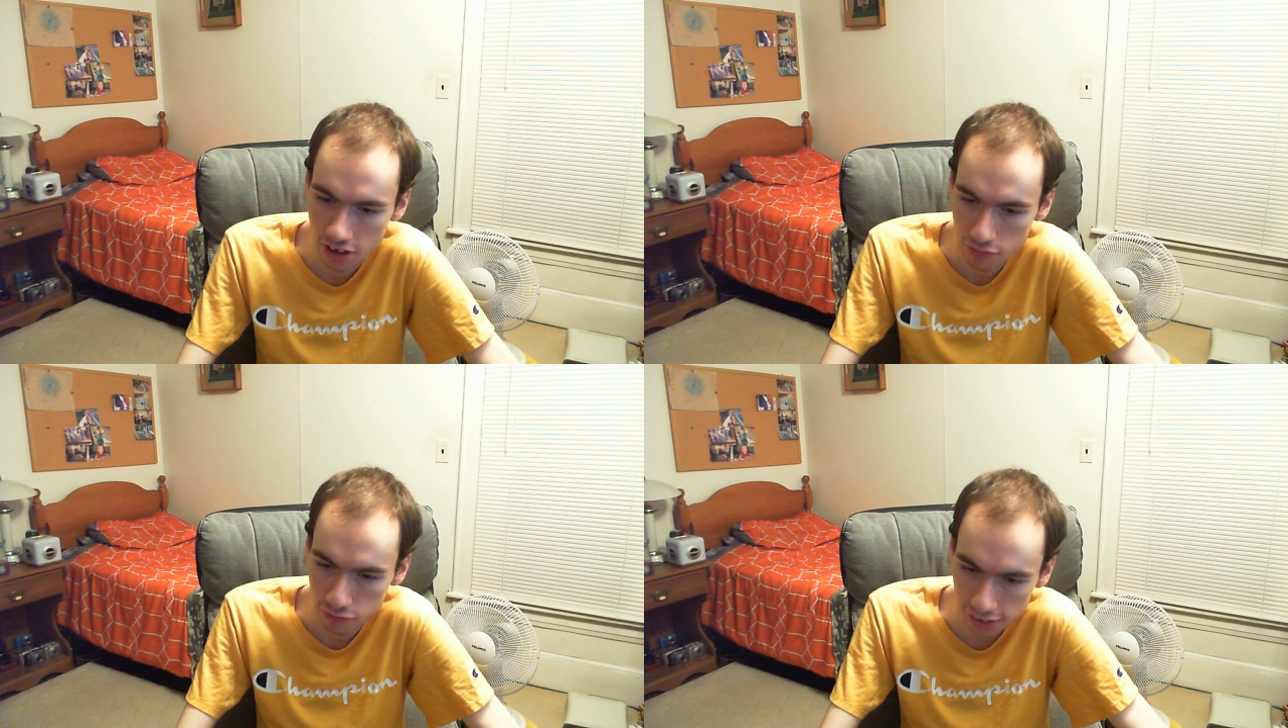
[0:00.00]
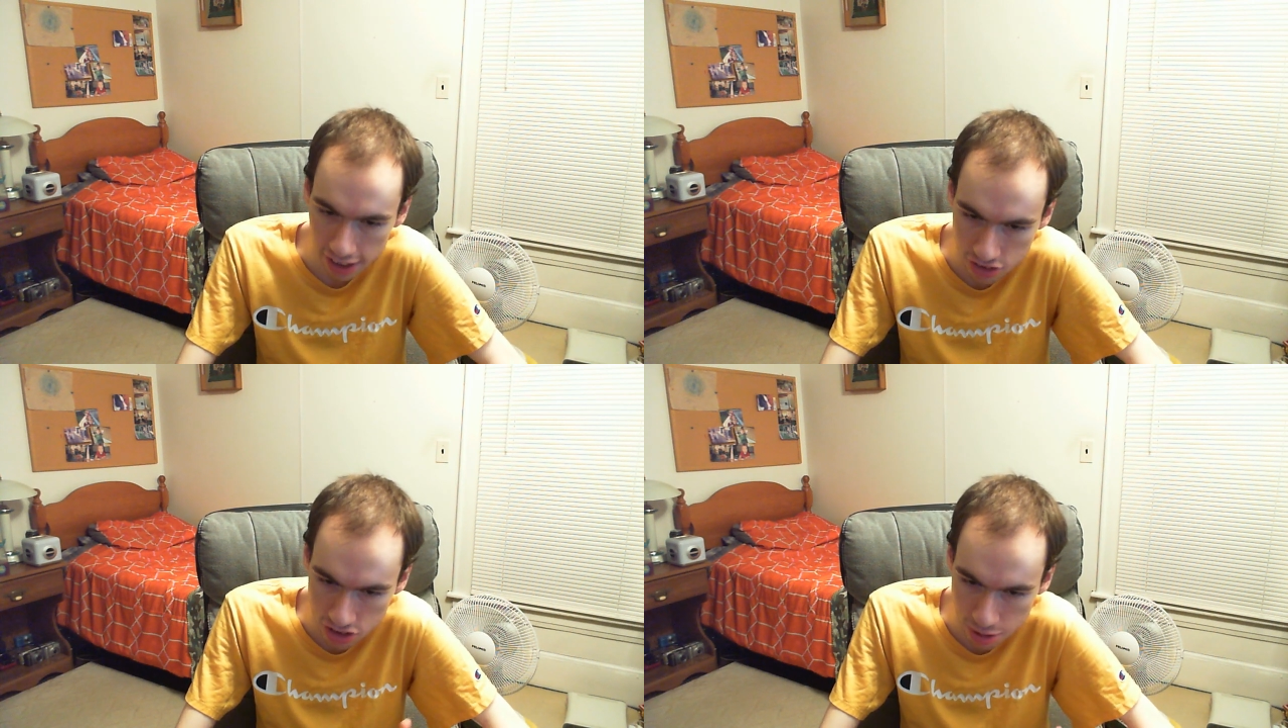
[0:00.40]
definitely
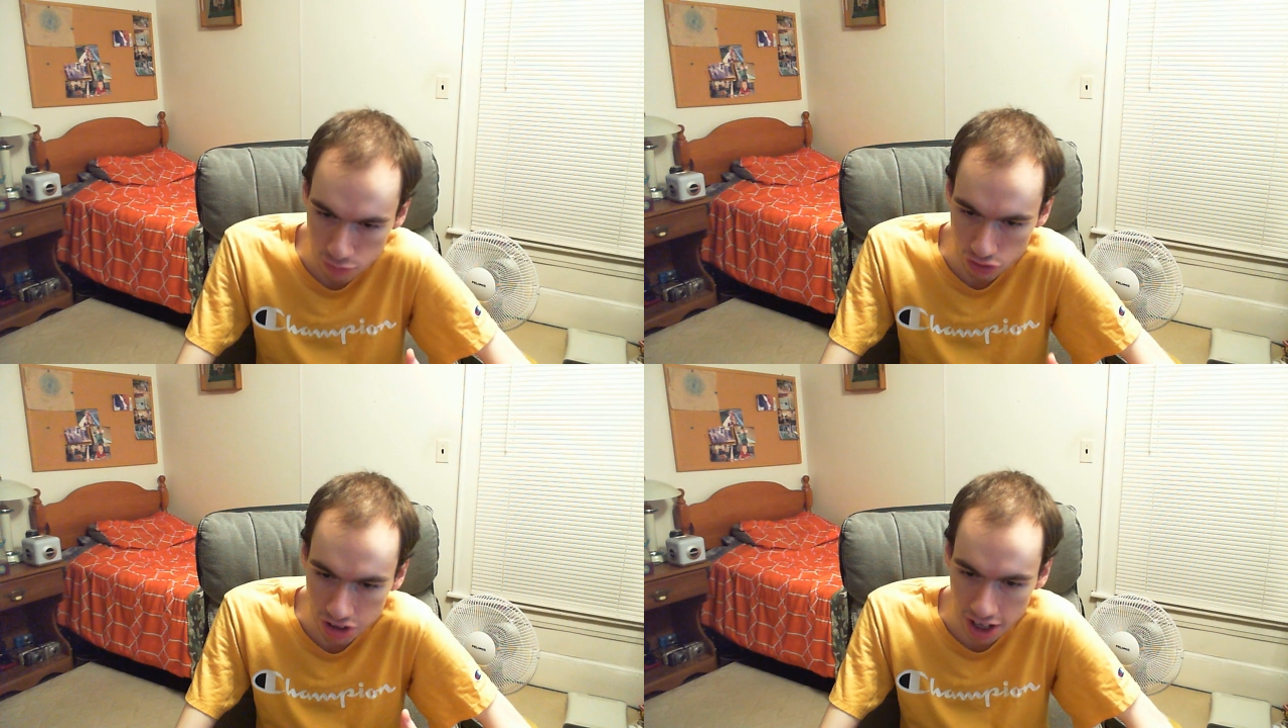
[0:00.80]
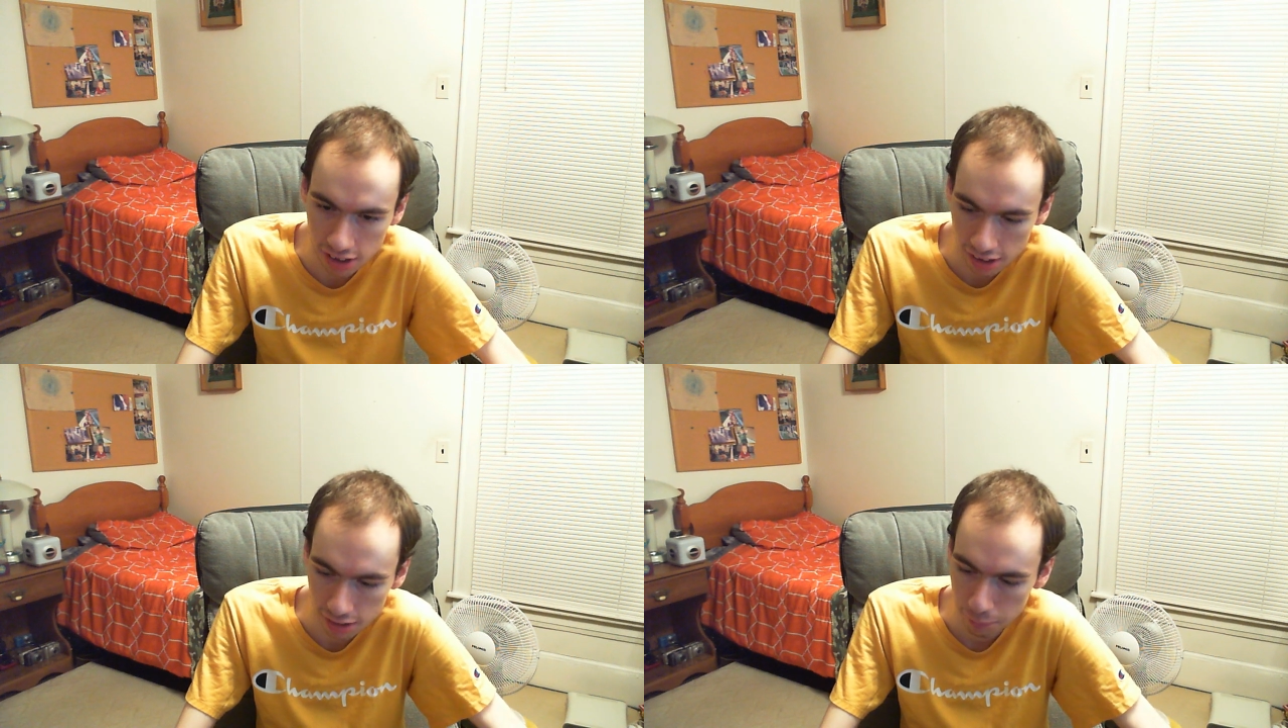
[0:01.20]
has some
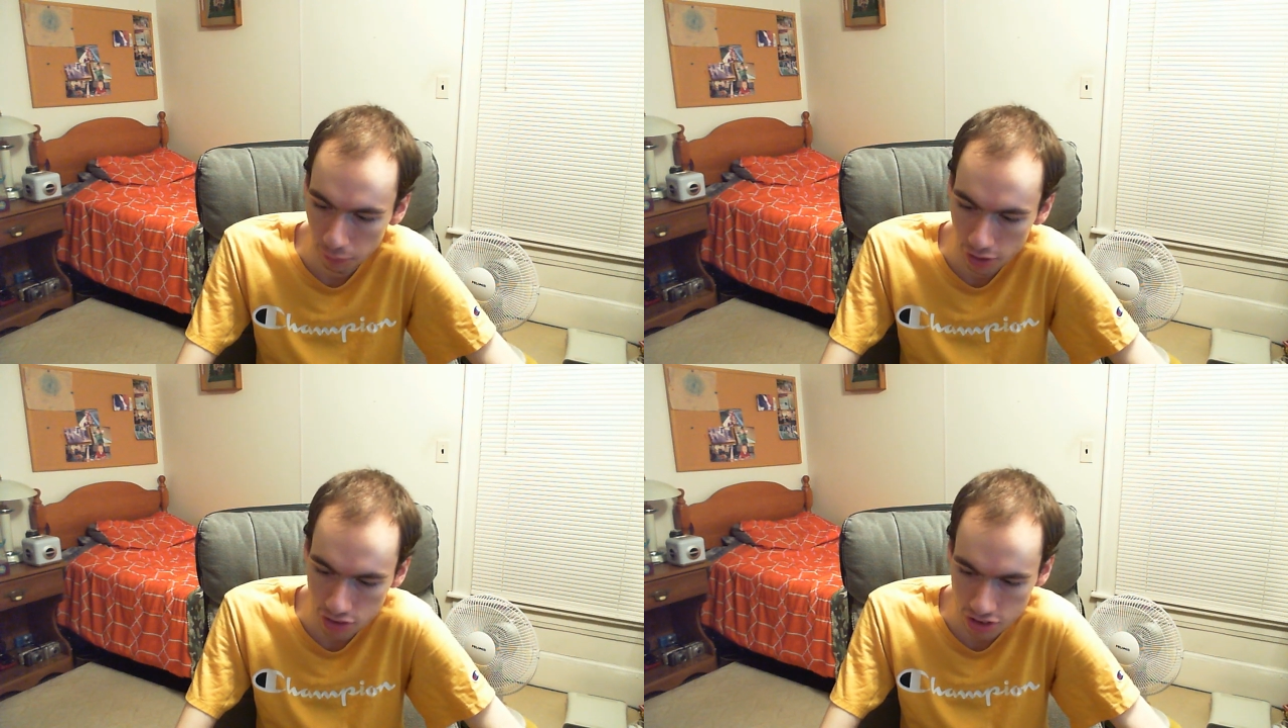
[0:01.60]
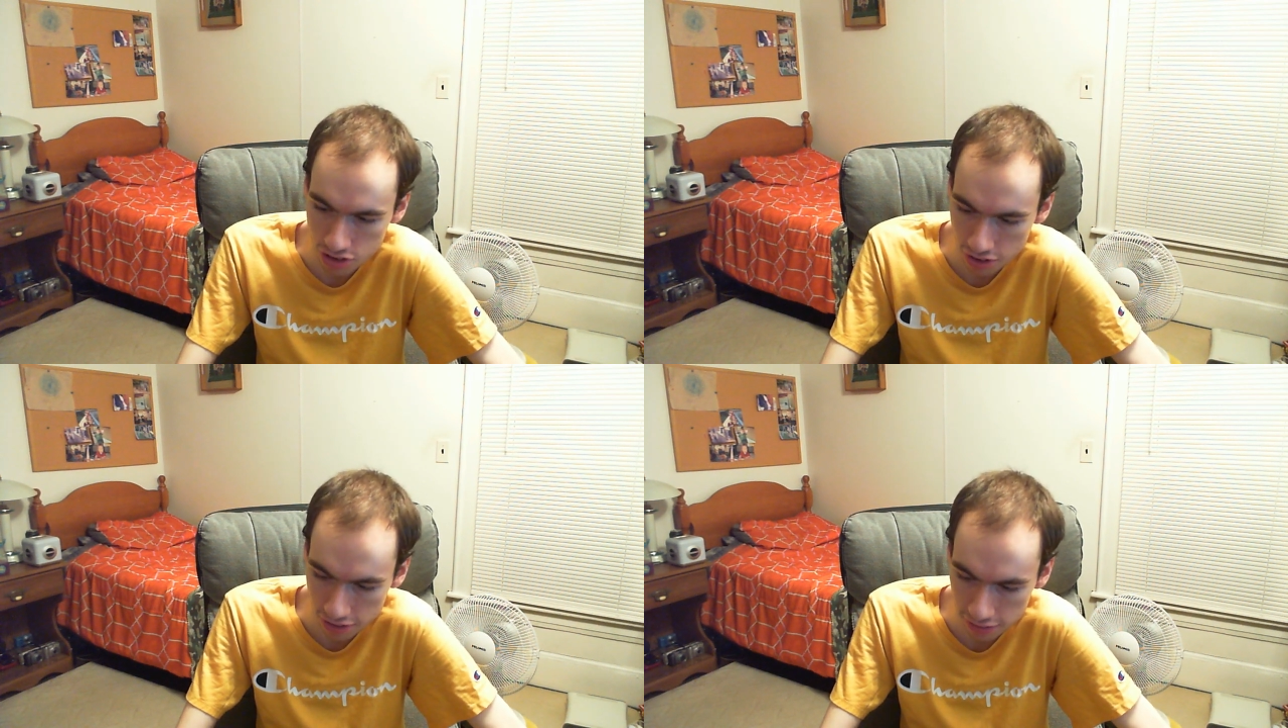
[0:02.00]
vanilla
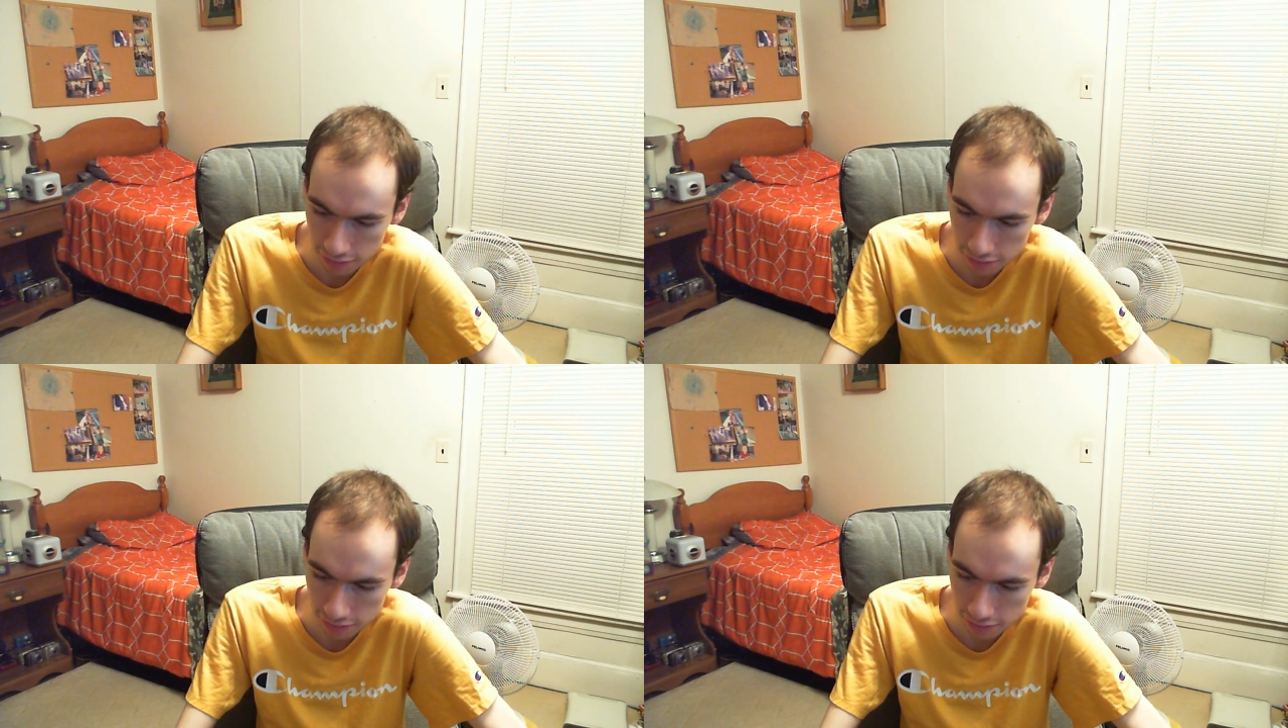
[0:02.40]
presence on it.